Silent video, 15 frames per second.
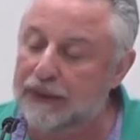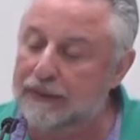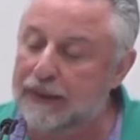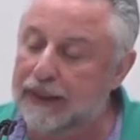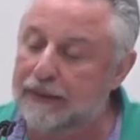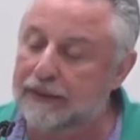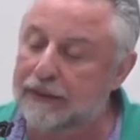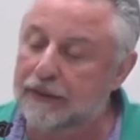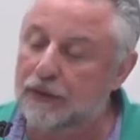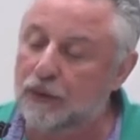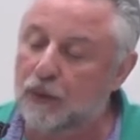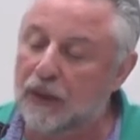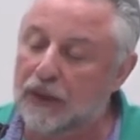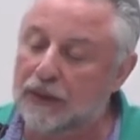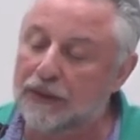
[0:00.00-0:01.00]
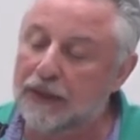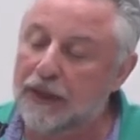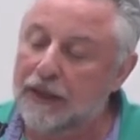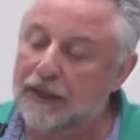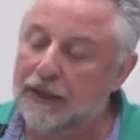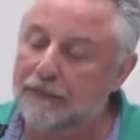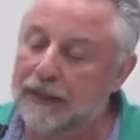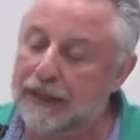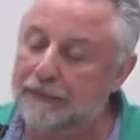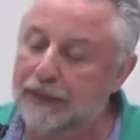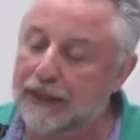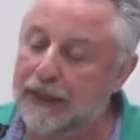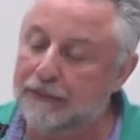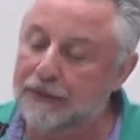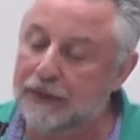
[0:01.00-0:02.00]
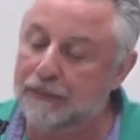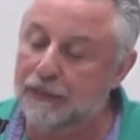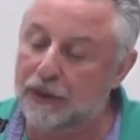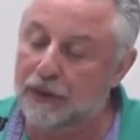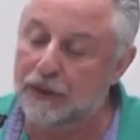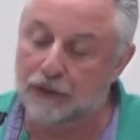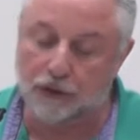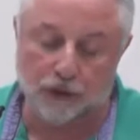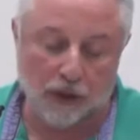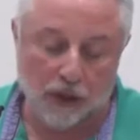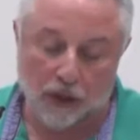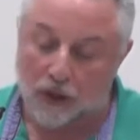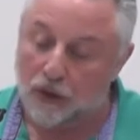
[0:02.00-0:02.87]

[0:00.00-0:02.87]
tactical one and may perhaps emerge